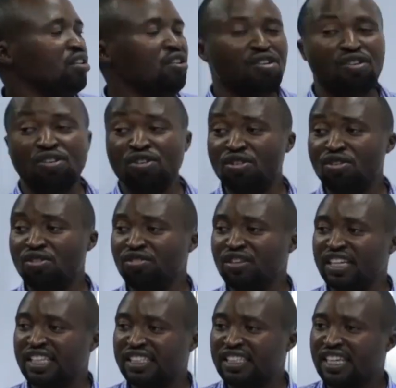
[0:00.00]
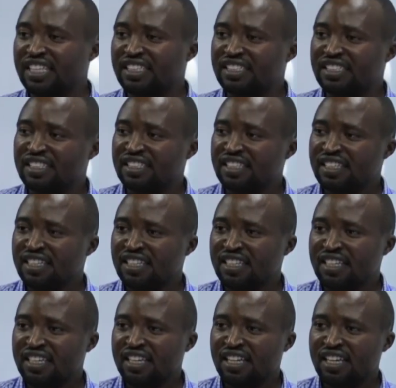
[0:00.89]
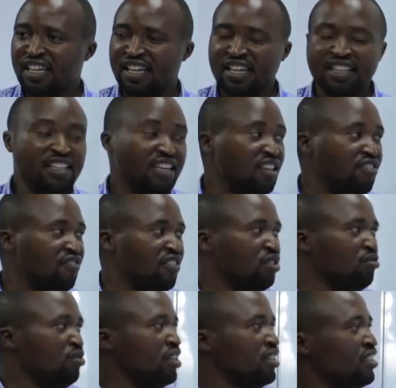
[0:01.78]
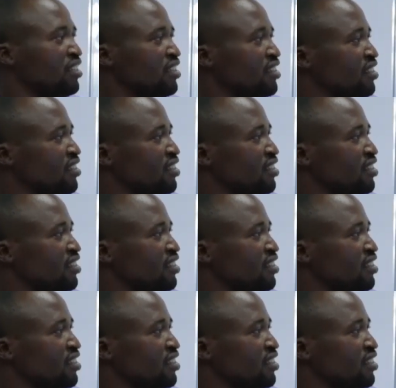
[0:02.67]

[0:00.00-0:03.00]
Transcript: all letters in the given word.